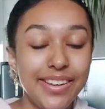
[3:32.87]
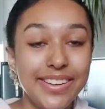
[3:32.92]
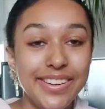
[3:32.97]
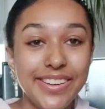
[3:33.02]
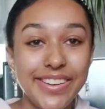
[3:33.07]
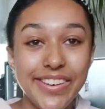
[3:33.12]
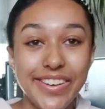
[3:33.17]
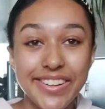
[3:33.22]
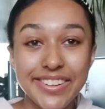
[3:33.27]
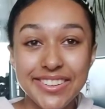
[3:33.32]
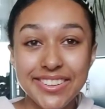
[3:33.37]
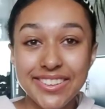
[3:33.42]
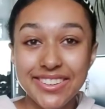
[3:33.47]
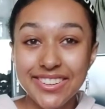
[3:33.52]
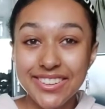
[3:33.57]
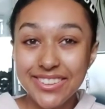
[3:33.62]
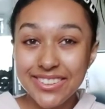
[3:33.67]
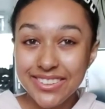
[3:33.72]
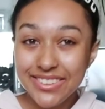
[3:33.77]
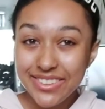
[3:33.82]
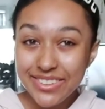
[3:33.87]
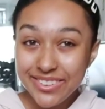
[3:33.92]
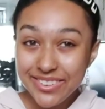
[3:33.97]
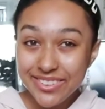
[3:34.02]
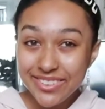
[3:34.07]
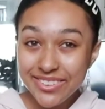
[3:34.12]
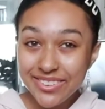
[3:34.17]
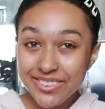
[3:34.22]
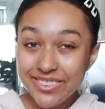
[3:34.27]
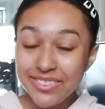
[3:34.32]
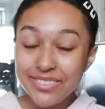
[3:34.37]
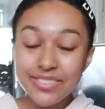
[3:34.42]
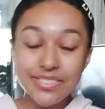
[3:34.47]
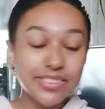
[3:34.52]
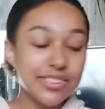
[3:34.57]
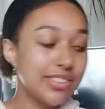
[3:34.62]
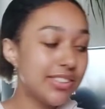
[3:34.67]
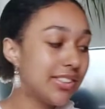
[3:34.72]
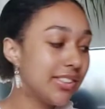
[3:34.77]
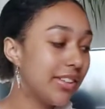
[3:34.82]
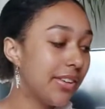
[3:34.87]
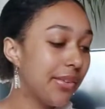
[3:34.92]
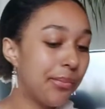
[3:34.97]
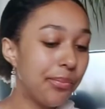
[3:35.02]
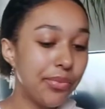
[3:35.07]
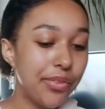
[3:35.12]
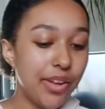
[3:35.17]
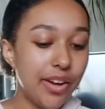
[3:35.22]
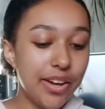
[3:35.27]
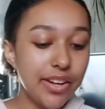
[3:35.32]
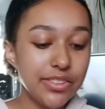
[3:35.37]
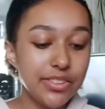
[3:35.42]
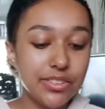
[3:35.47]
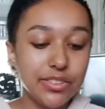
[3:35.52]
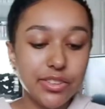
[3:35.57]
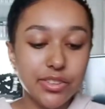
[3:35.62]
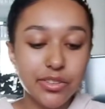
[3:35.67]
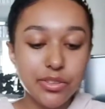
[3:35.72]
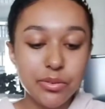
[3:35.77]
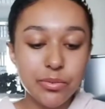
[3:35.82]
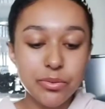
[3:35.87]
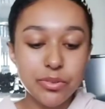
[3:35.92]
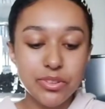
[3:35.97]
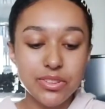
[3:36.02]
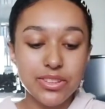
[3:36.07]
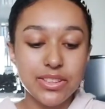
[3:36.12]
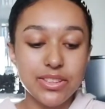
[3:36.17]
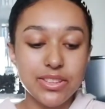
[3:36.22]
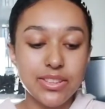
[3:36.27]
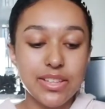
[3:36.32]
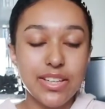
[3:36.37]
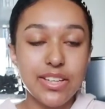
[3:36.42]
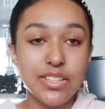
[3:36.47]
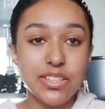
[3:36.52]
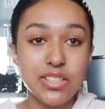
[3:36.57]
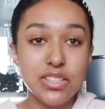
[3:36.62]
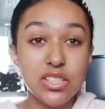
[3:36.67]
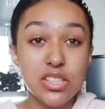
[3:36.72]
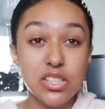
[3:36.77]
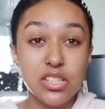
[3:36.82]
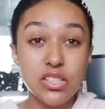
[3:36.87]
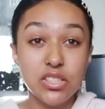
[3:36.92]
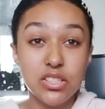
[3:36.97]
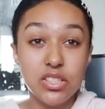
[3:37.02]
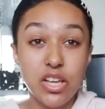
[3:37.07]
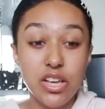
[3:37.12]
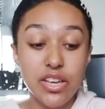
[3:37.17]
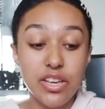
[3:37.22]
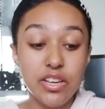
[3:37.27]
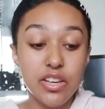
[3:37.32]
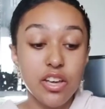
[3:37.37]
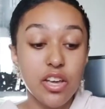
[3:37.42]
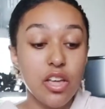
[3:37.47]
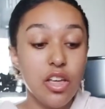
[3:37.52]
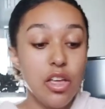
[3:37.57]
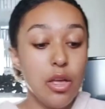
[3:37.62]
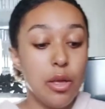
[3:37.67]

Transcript: Nice and dissolved. I don't know what 6 liters looks like,